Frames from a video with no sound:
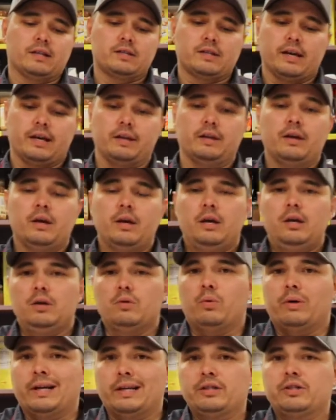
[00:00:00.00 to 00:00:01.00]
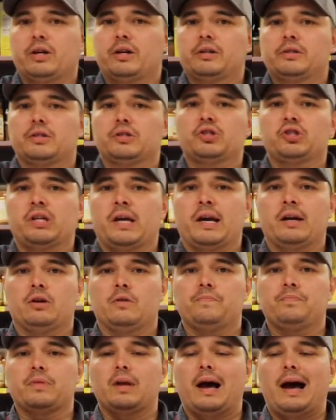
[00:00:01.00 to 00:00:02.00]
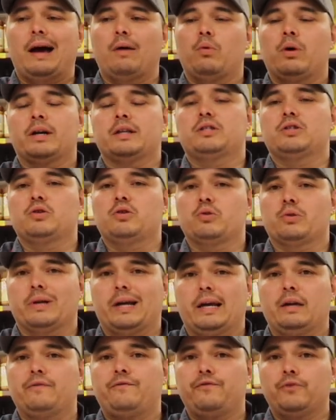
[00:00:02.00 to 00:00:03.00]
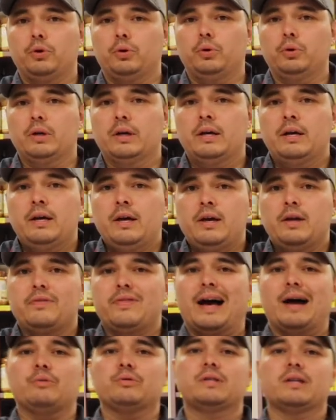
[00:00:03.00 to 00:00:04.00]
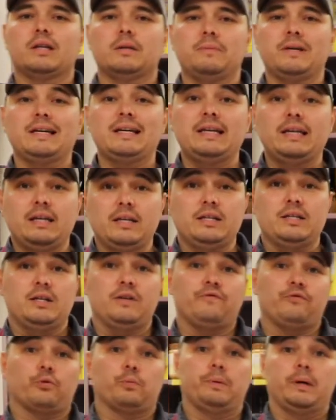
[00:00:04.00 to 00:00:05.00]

said, when I started this channel, I wanted to create food that was going to be easy for